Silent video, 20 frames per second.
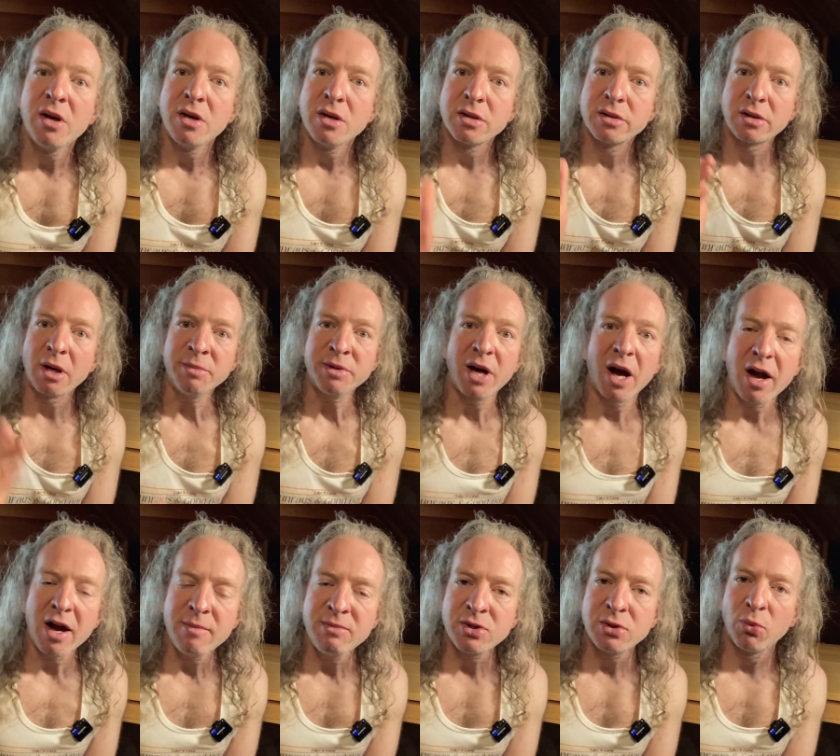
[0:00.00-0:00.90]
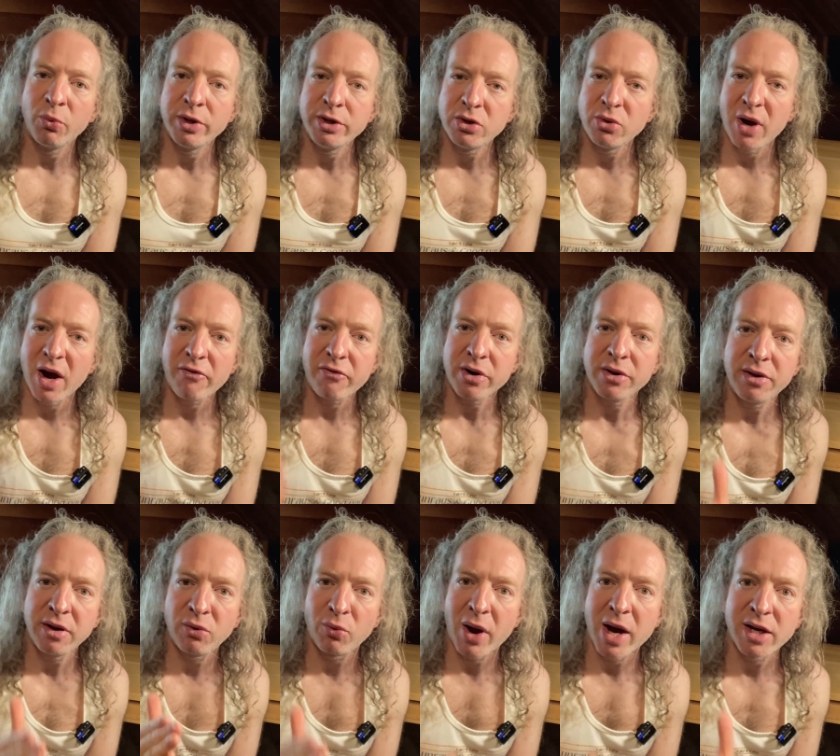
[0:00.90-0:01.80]
Sometimes we do
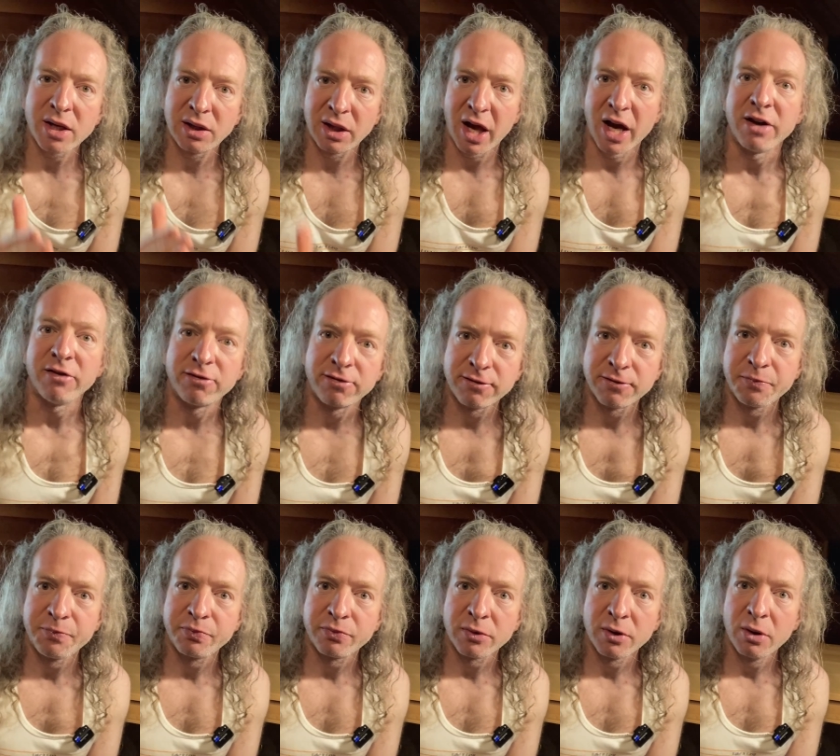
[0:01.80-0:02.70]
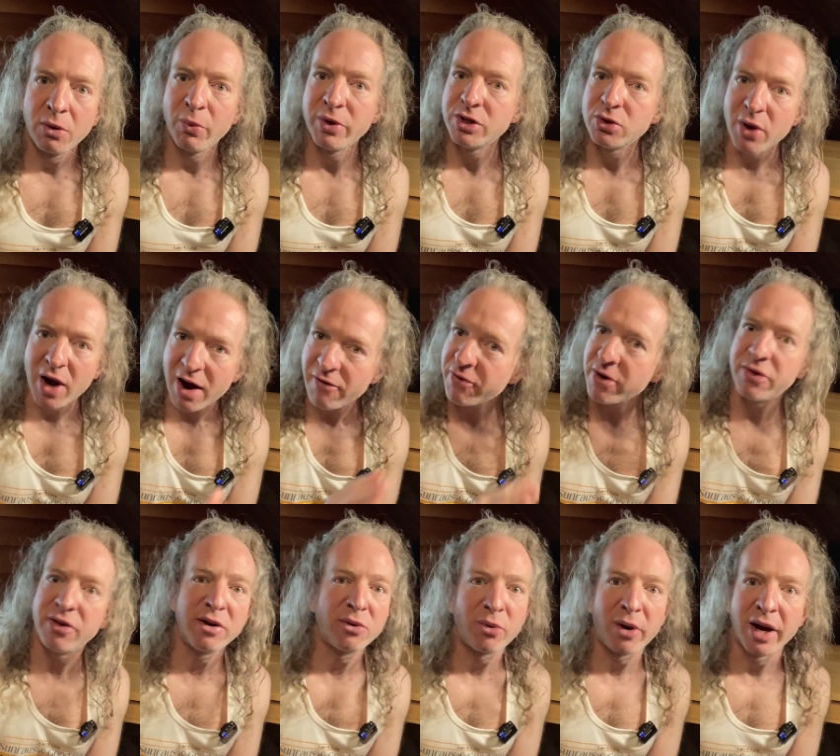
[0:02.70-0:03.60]
everything right in life. We do
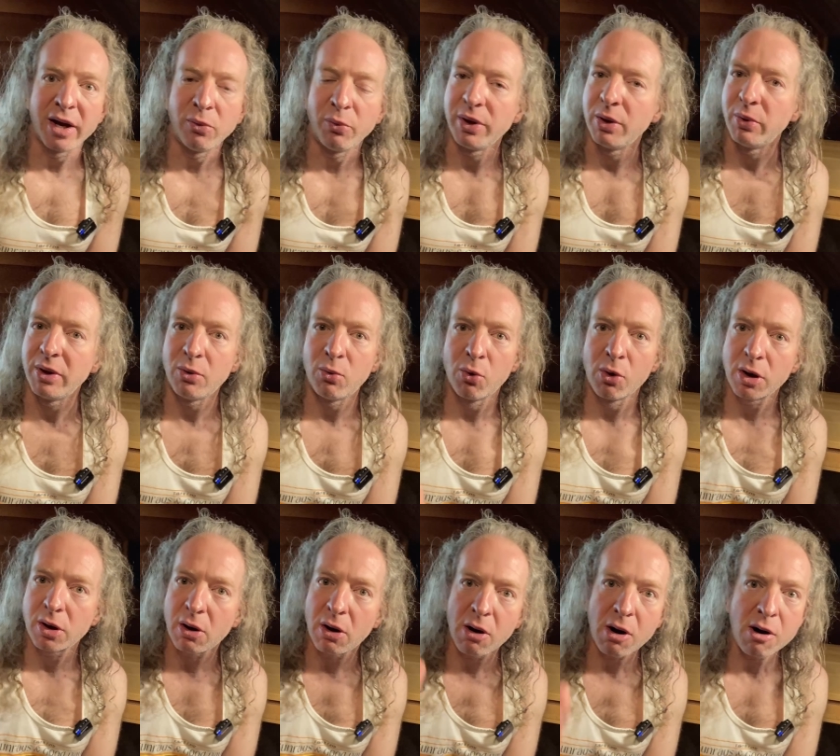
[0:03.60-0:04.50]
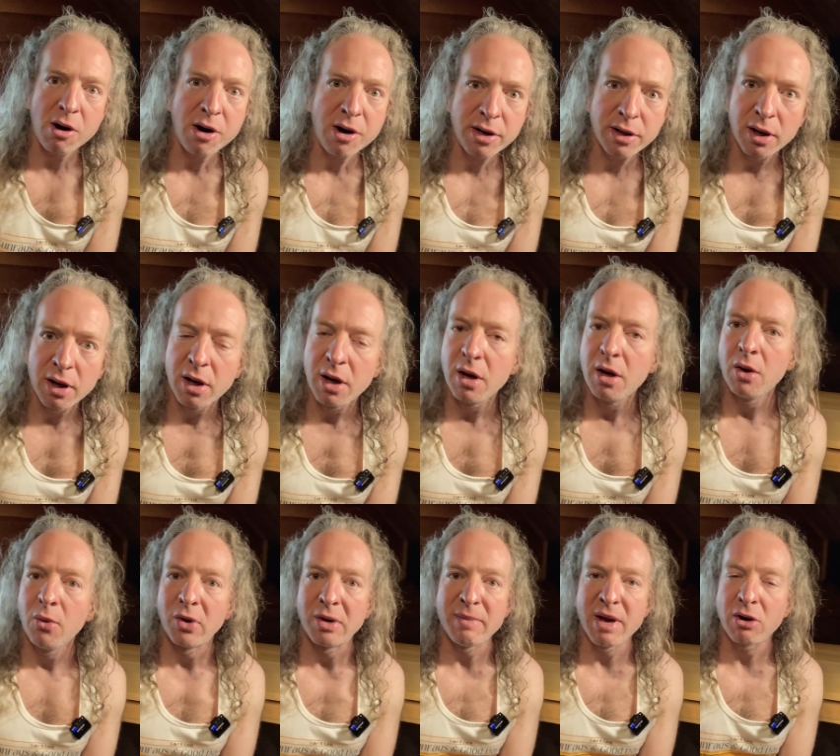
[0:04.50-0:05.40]
everything right. We, we work hard,
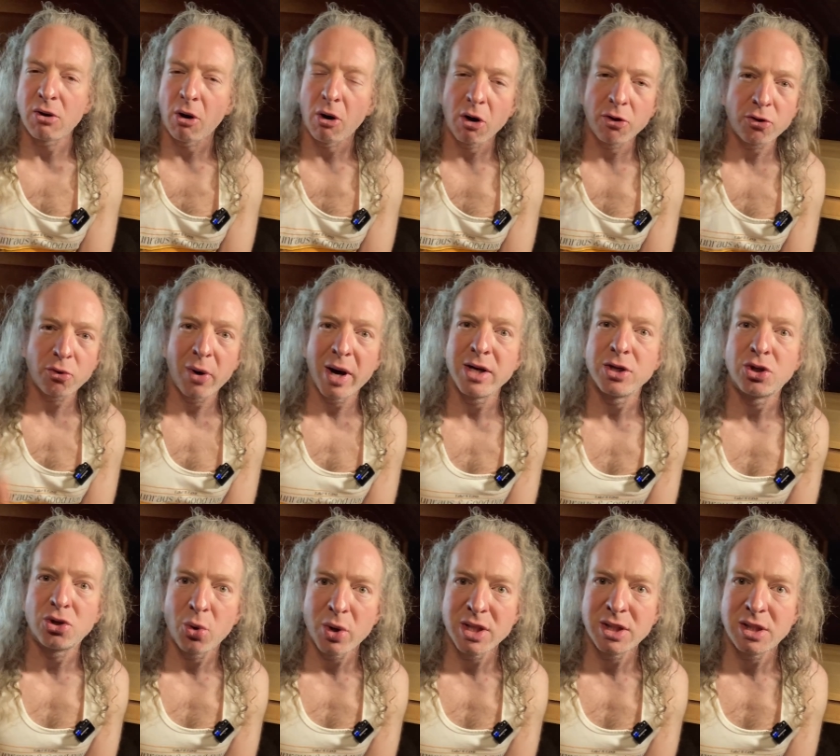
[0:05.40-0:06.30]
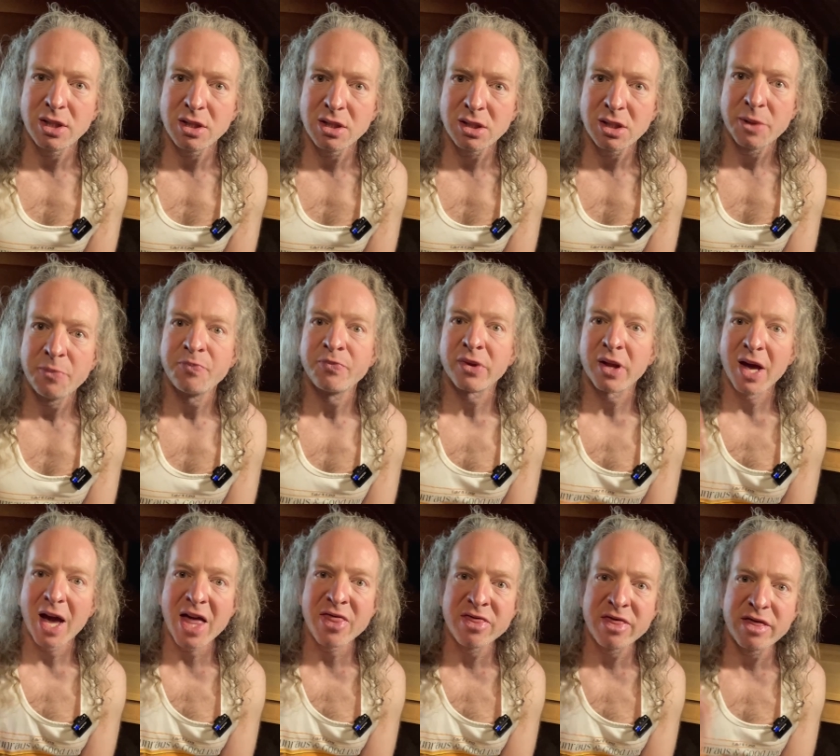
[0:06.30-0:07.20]
we make all the right choices,
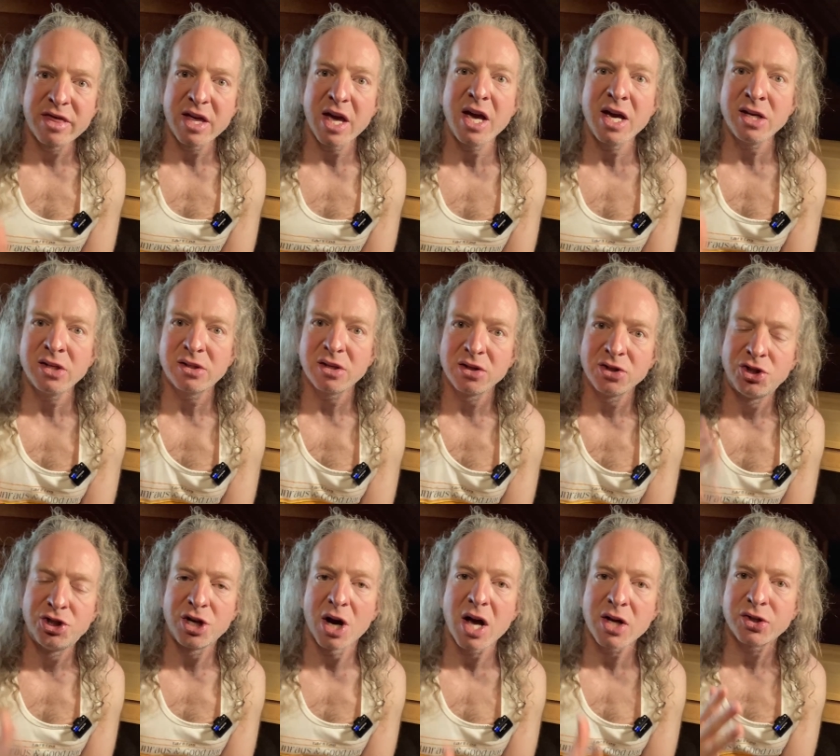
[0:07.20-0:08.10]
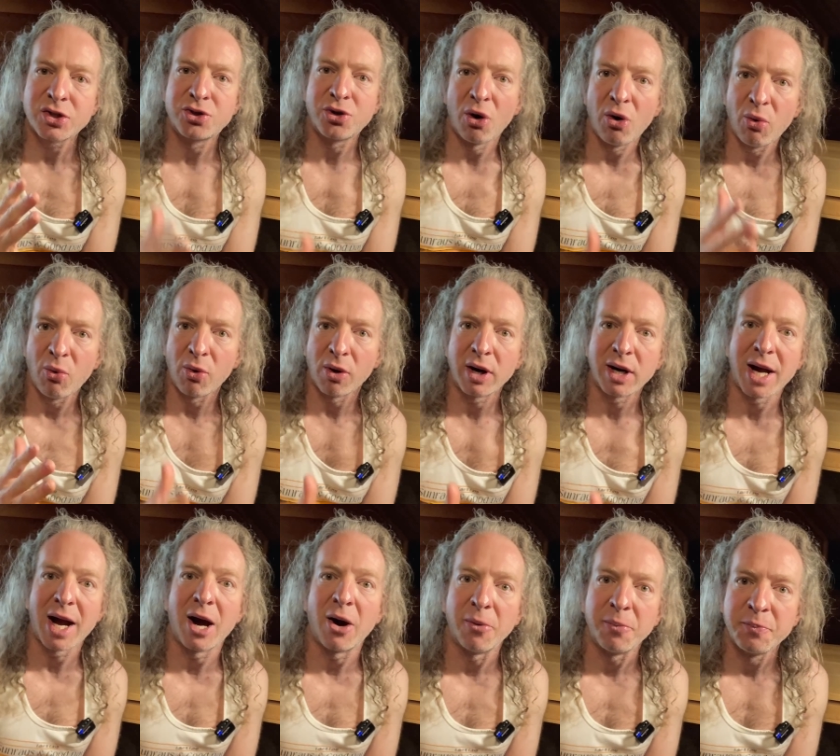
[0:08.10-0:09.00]
and things just don't work
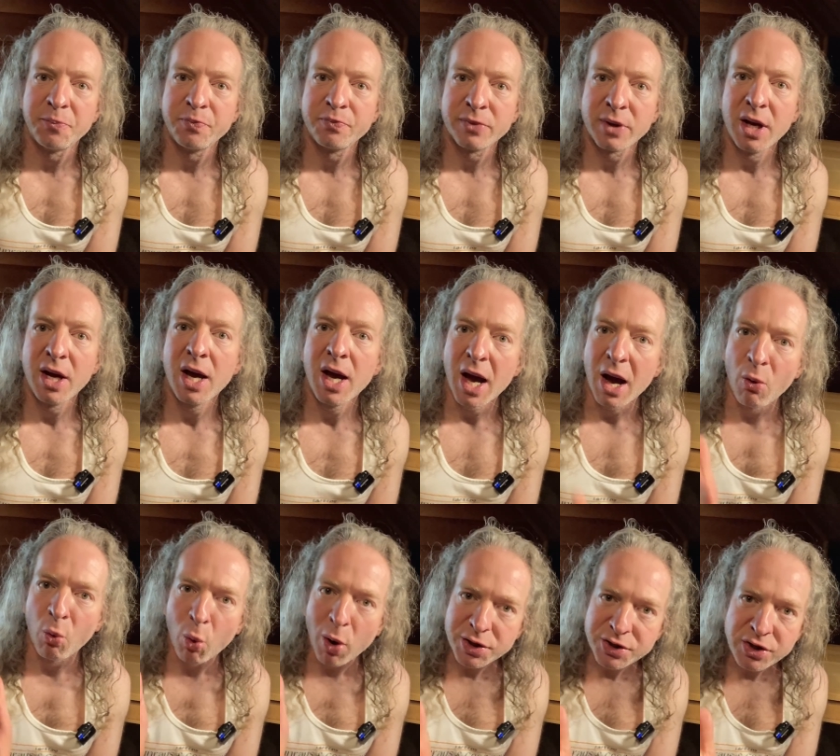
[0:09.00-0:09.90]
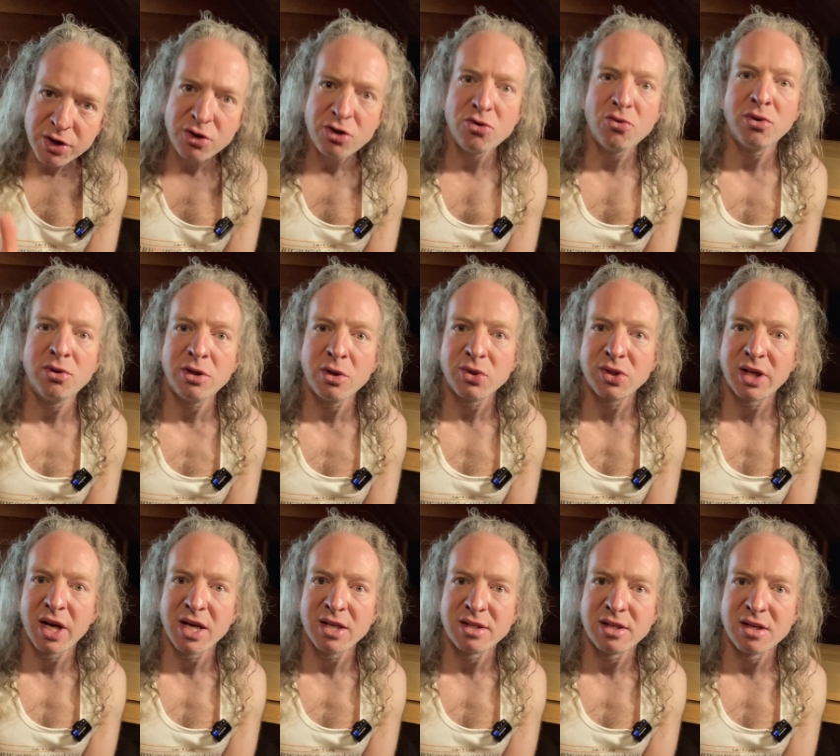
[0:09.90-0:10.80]
out. And what do you do in those
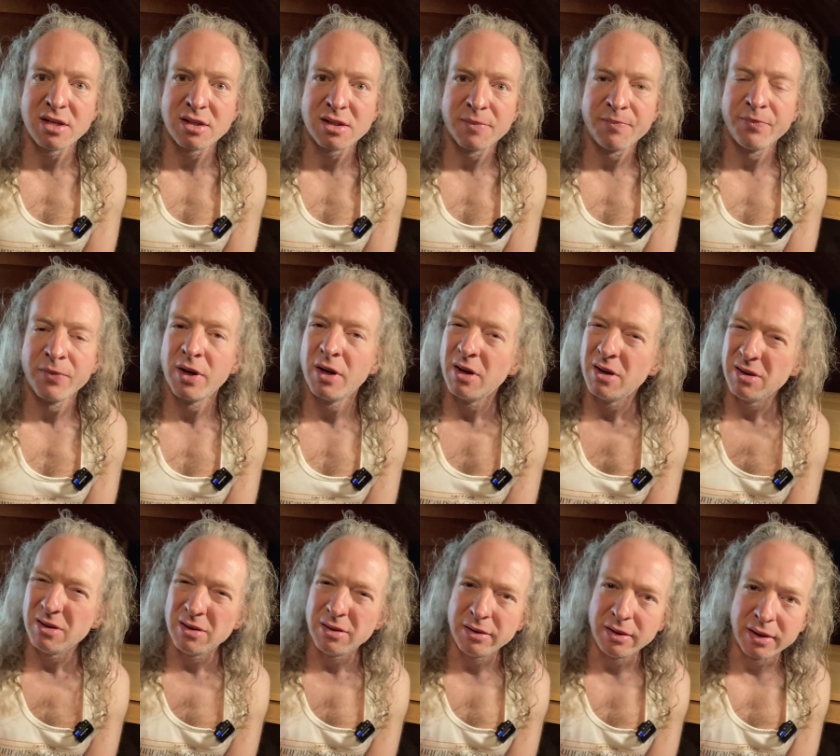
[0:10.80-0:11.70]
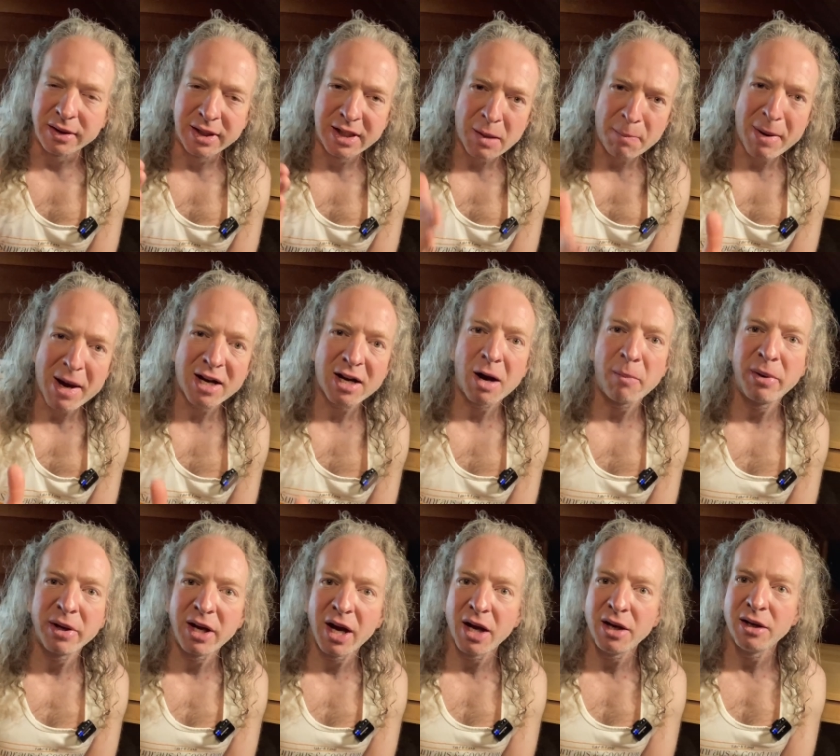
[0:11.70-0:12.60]
cases? You get back up
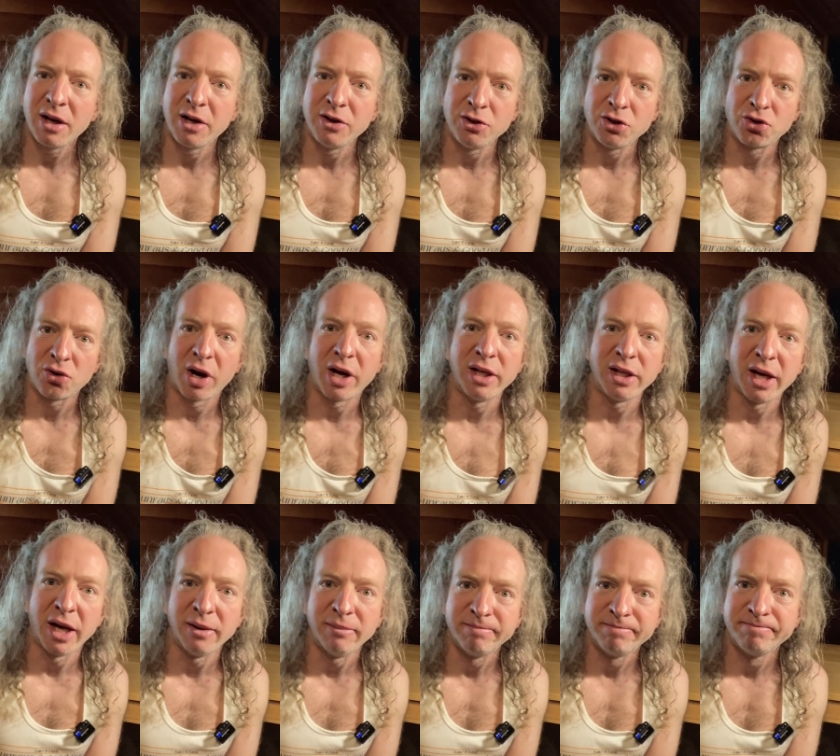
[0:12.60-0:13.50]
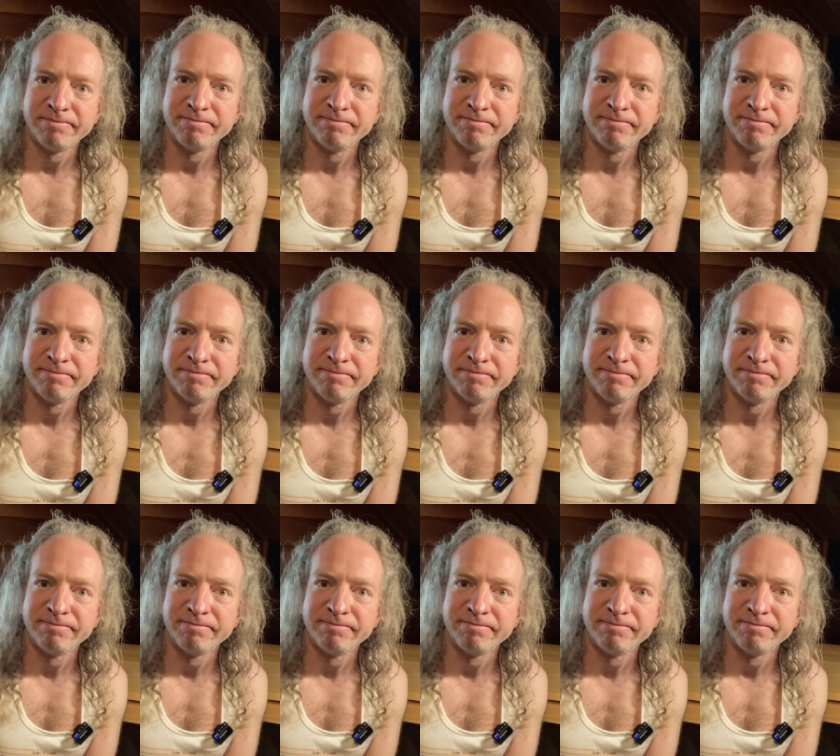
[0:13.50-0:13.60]
again and you try again.